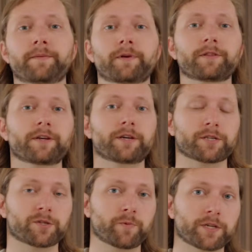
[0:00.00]
The ability to
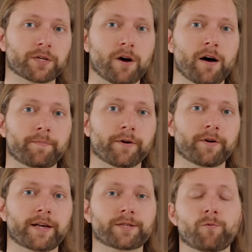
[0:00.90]
switch a
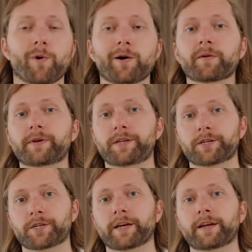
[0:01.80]
hopper is a welcome
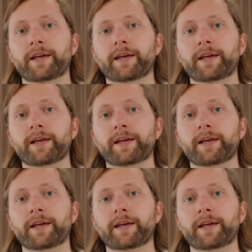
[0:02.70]
addition,